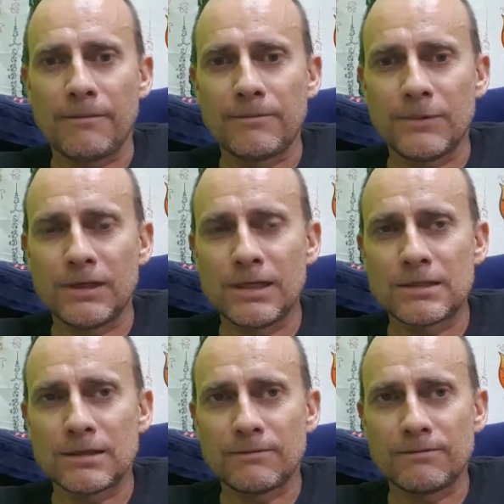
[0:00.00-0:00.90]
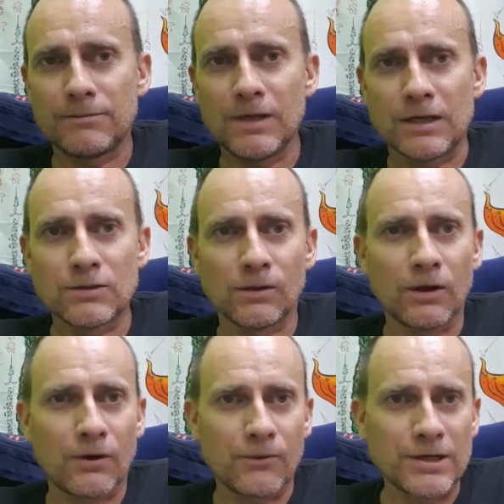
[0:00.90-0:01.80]
You need to do a
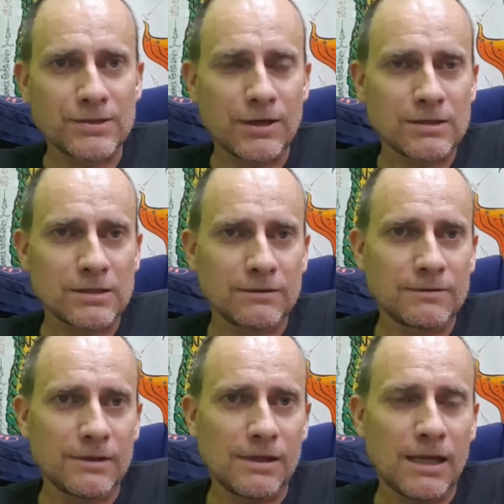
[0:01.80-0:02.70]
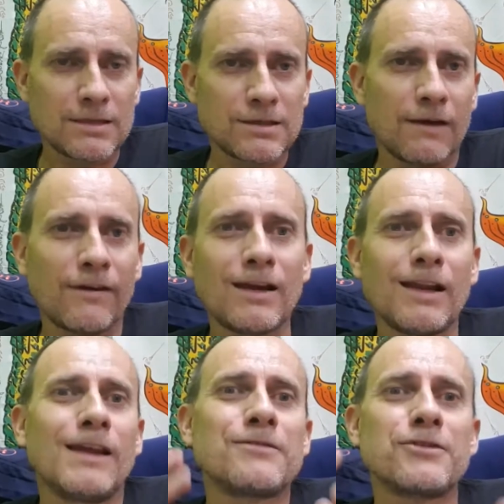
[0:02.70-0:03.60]
lot of research and stuff,
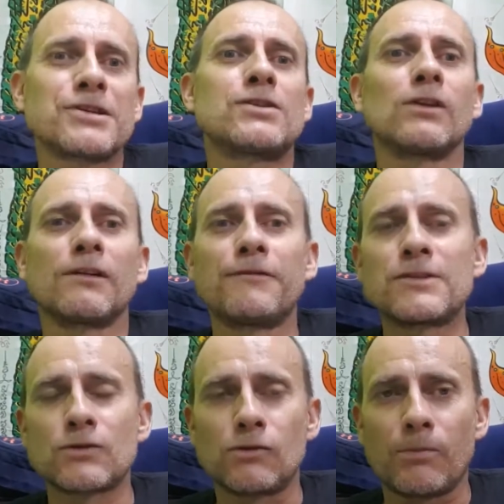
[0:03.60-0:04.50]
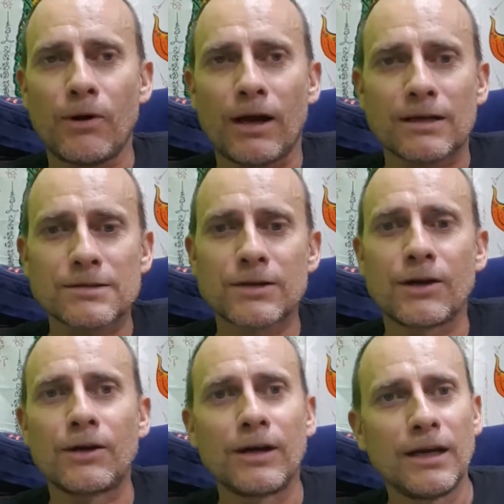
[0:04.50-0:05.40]
and there is still a physical product.
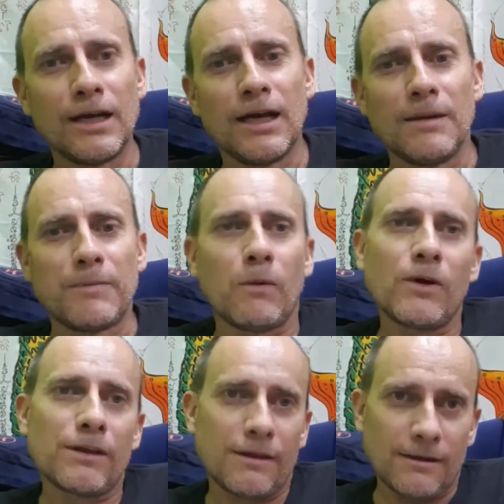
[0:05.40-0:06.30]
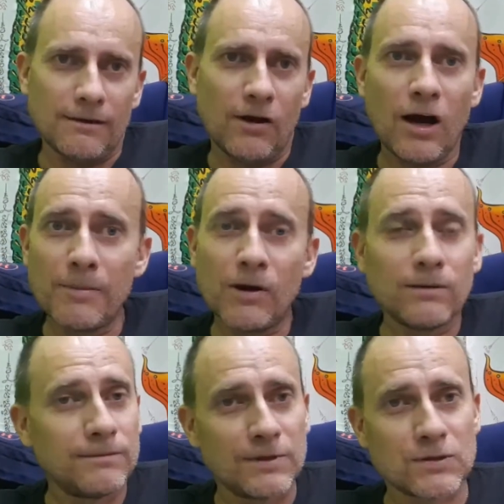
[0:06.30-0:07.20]
So, but with
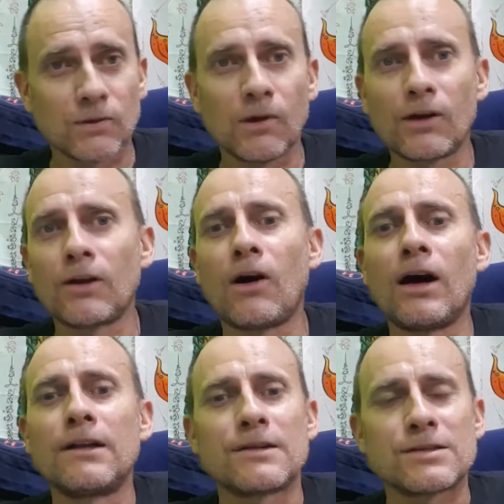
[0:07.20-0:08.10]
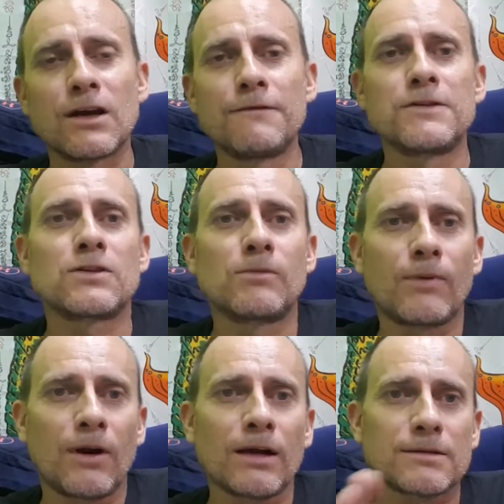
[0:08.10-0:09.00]
IML, it's all online. There's no physical
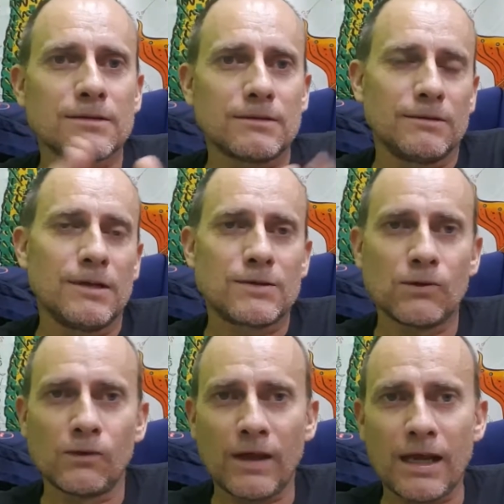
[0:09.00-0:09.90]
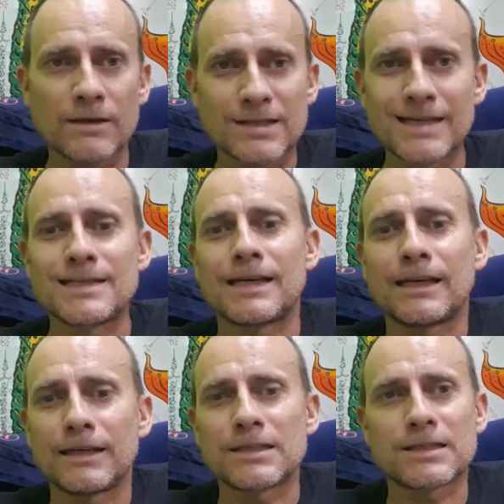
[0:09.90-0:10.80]
products. It's all there. It's easy.
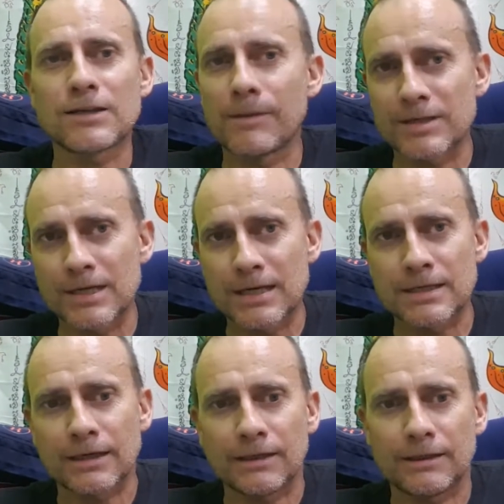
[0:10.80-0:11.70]
It's so much easier.